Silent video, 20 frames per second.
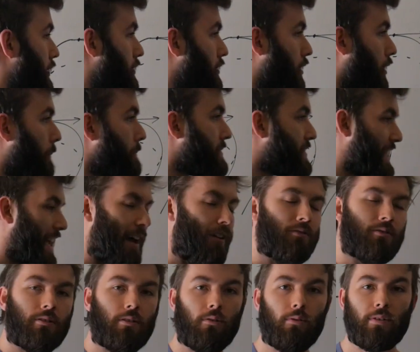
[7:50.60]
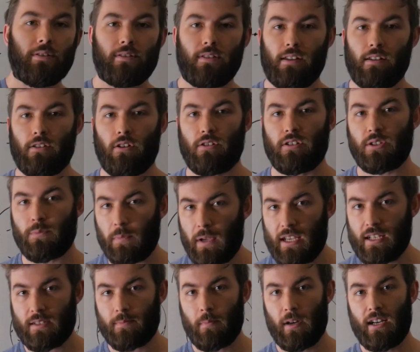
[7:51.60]
it comes down to is that your
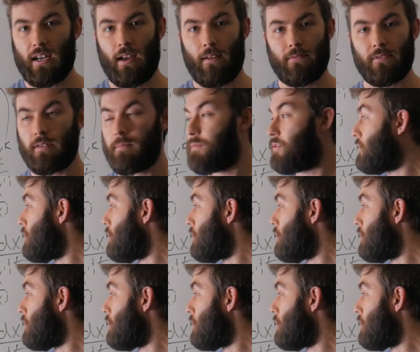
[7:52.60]
space might have some